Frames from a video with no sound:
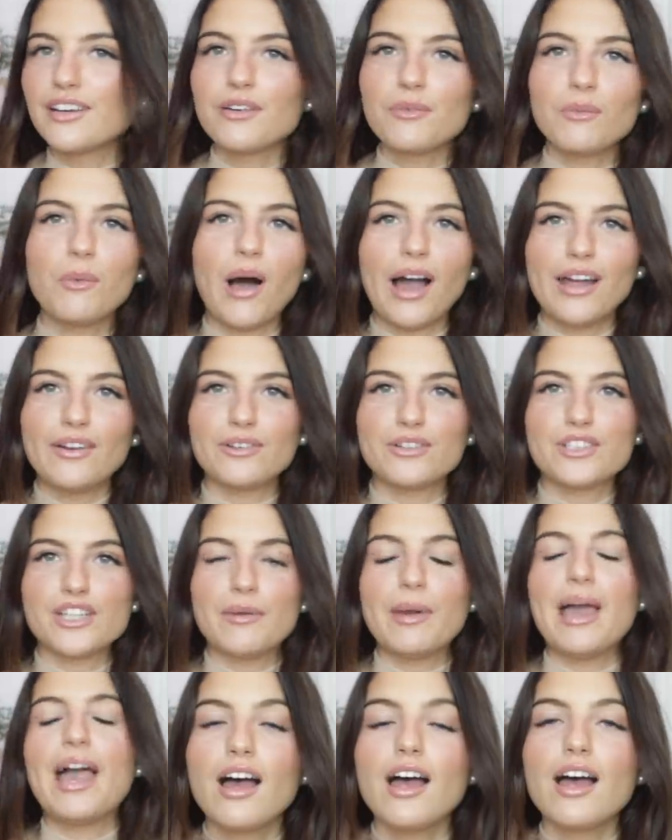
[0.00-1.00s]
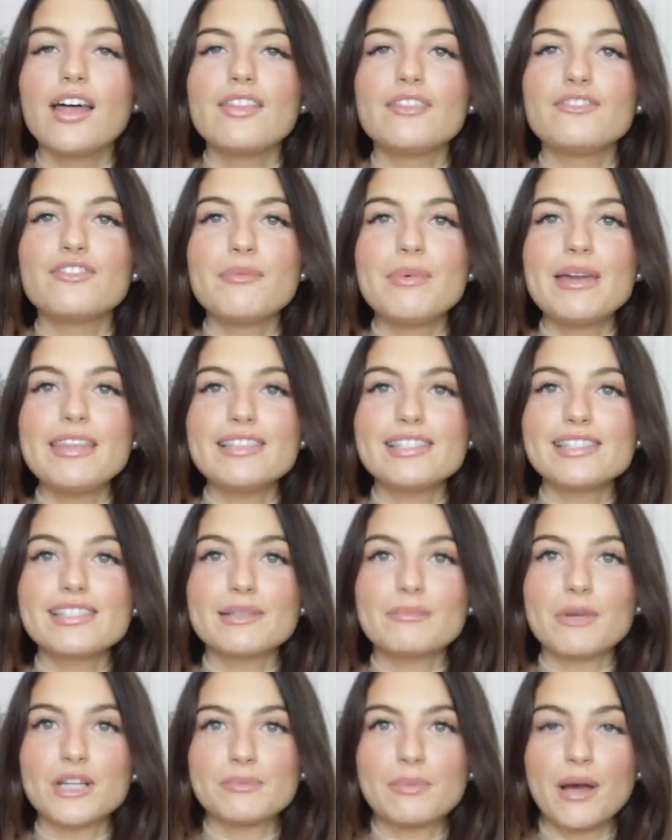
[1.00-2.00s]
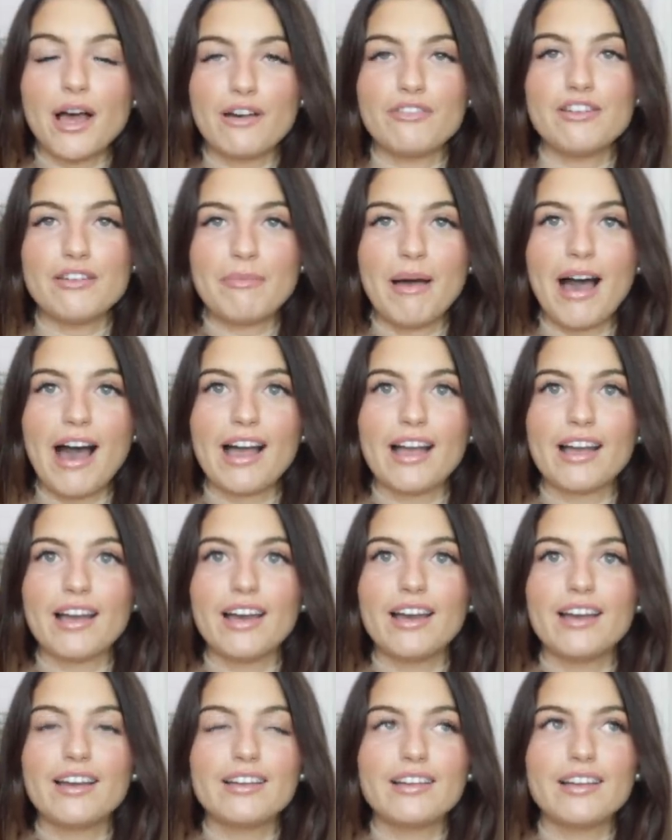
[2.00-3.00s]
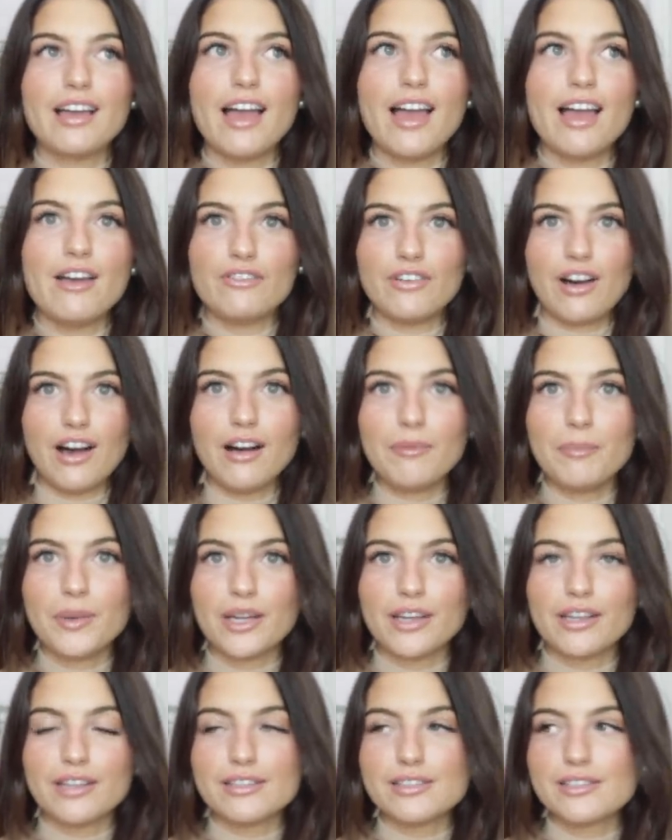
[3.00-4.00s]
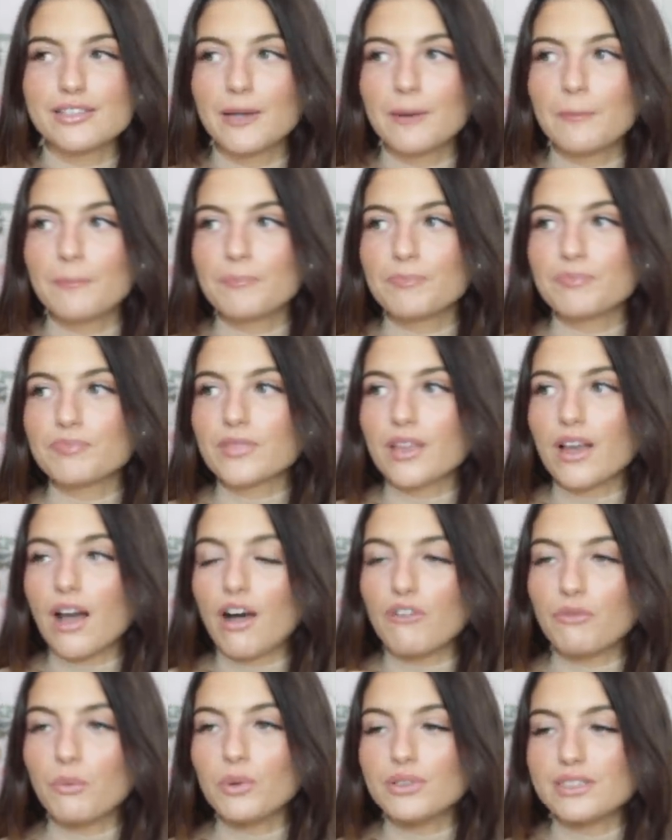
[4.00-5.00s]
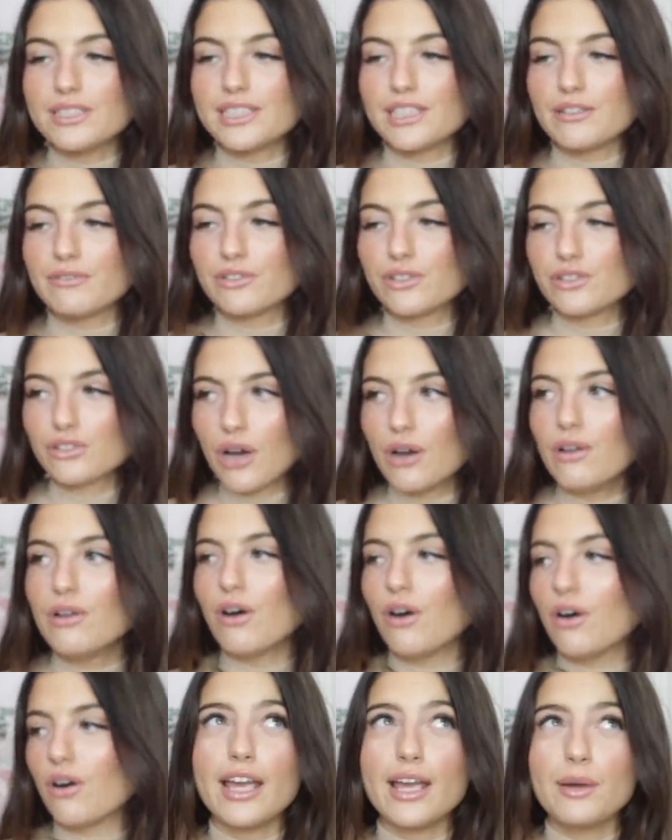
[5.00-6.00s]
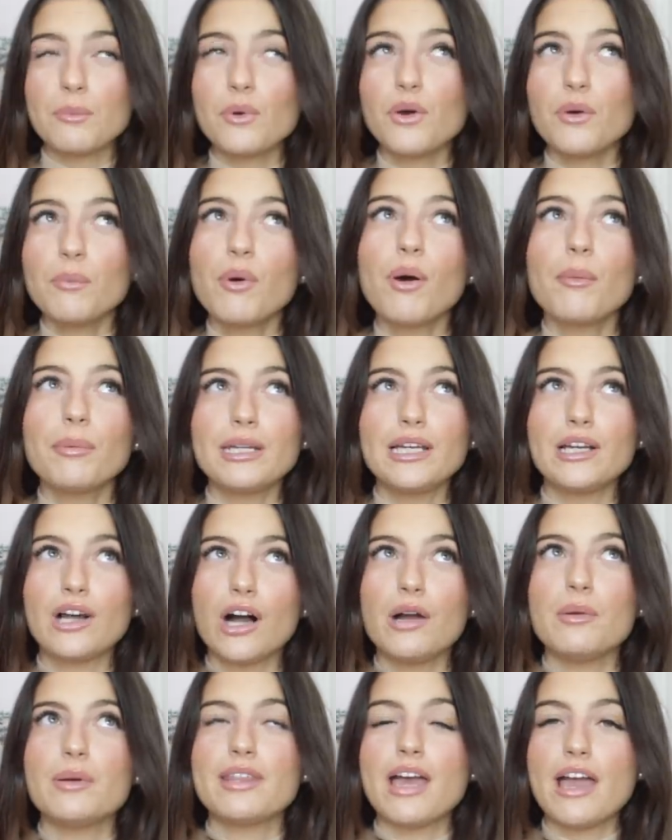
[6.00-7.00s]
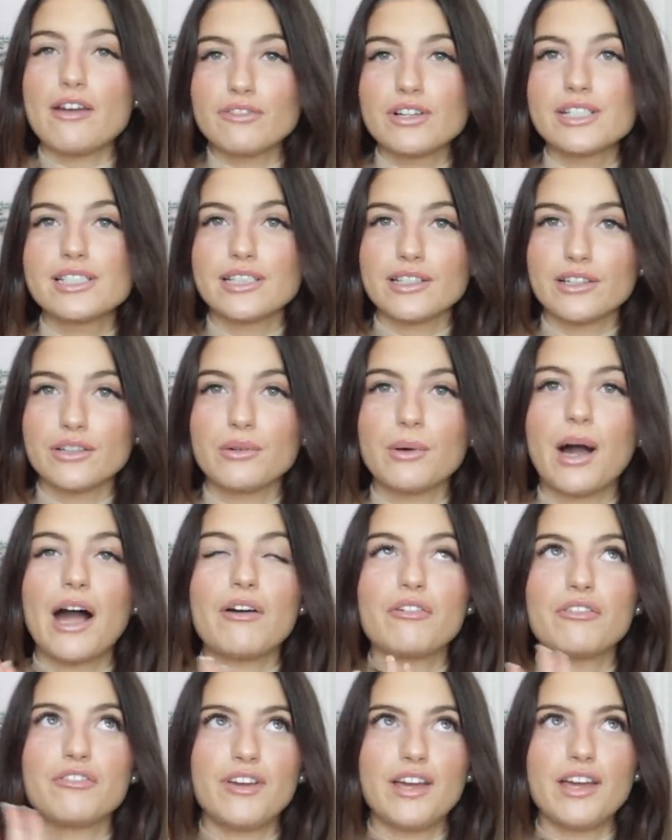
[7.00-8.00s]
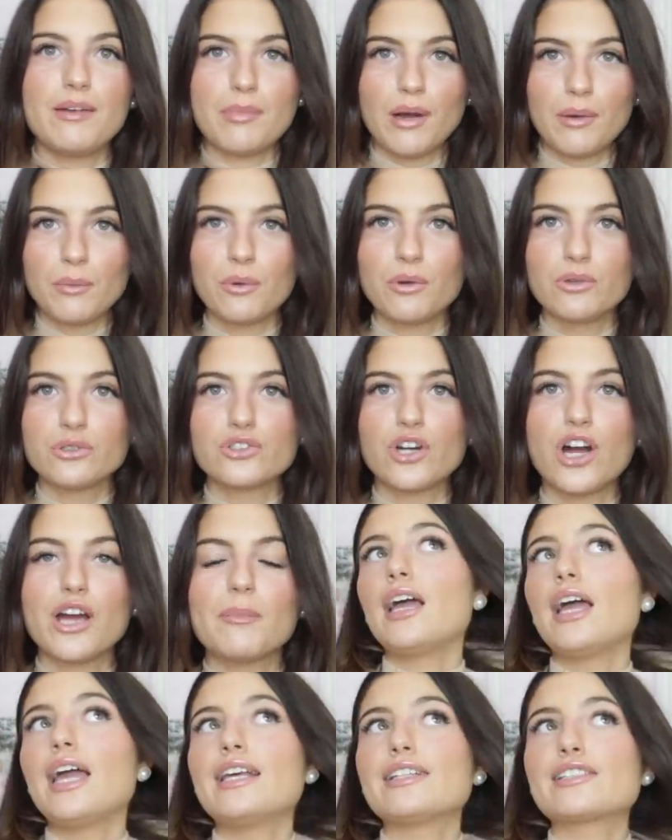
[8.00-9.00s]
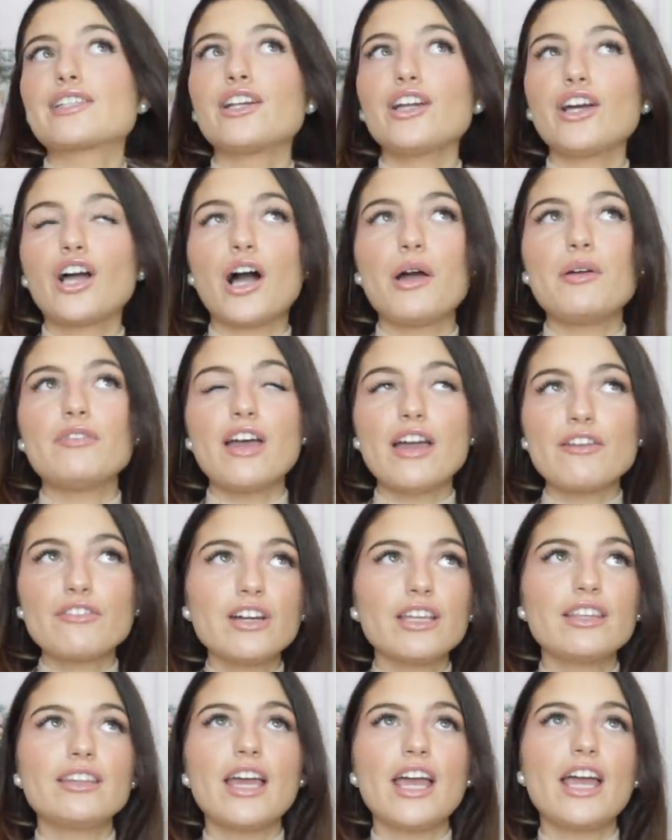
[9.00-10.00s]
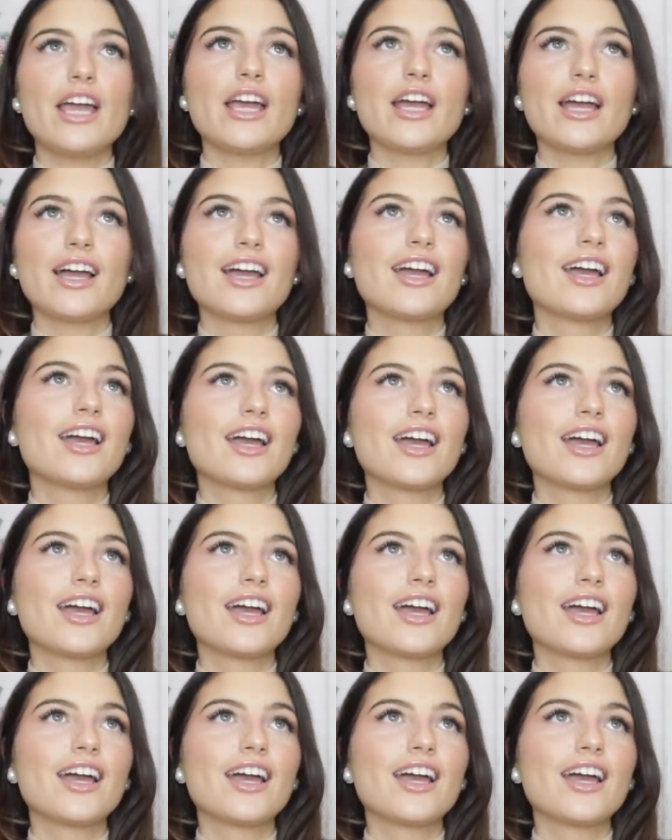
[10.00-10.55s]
Why not do it? For me, this is the most perfect bag ever because I've wanted it for so long. It will probably go with every single outfit in my wardrobe. It's gonna go with everything.